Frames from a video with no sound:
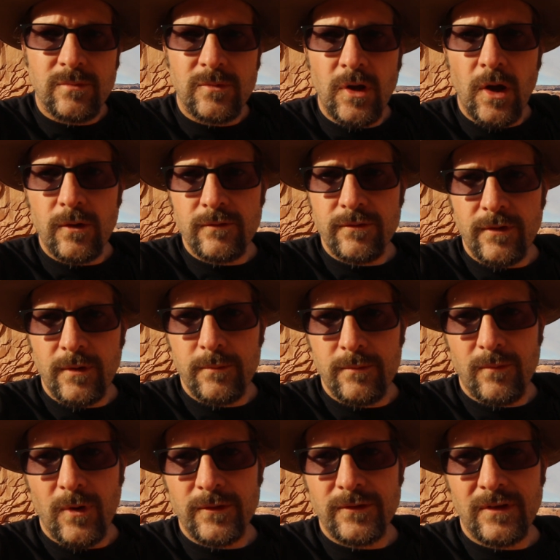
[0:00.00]
known
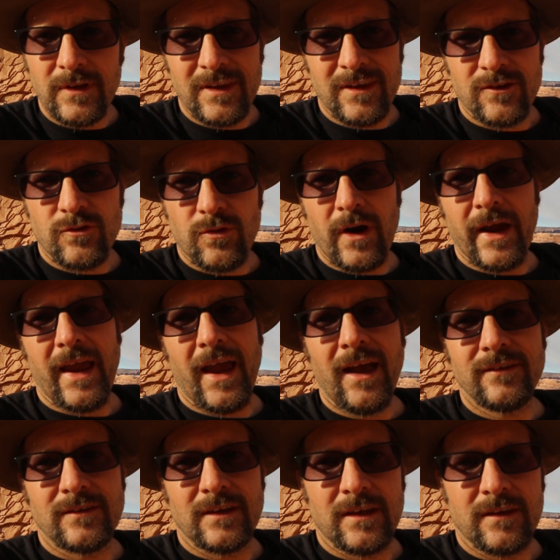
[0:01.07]
from mostly the
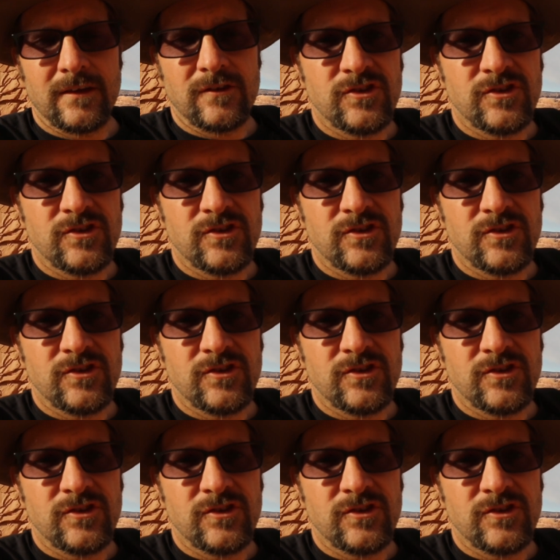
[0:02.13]
Triassic and